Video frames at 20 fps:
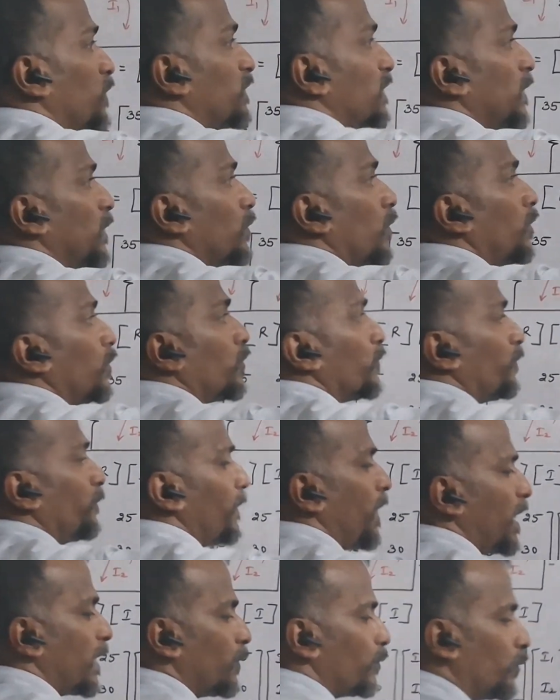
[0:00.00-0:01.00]
is equal to
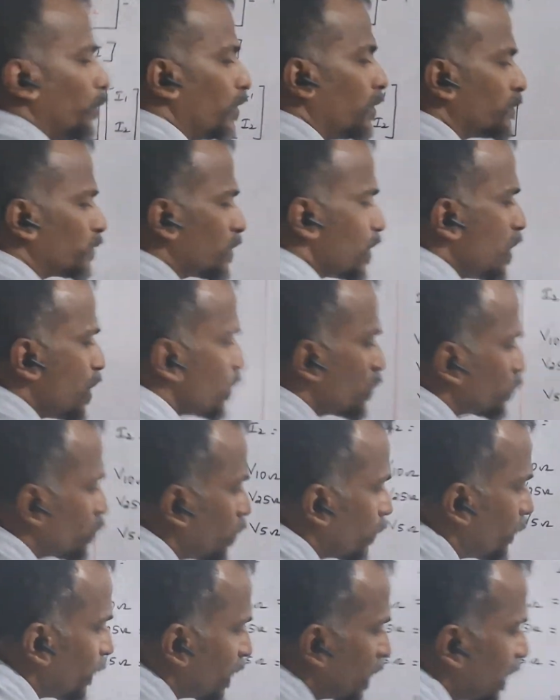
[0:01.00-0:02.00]
5 ohms.
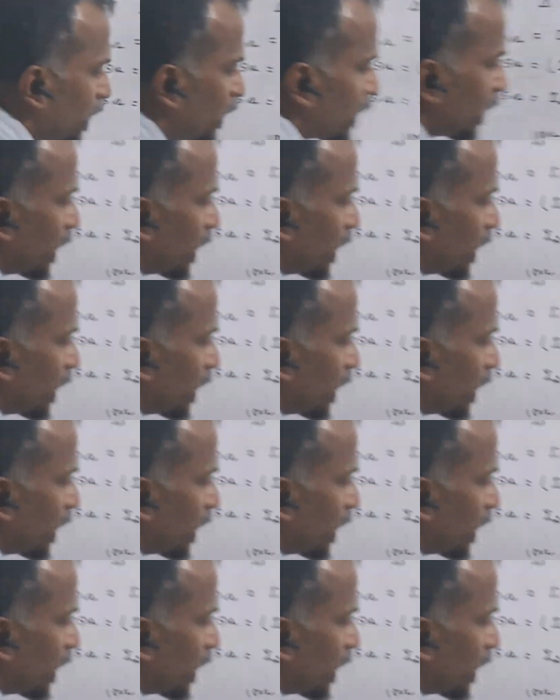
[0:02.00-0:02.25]
So we can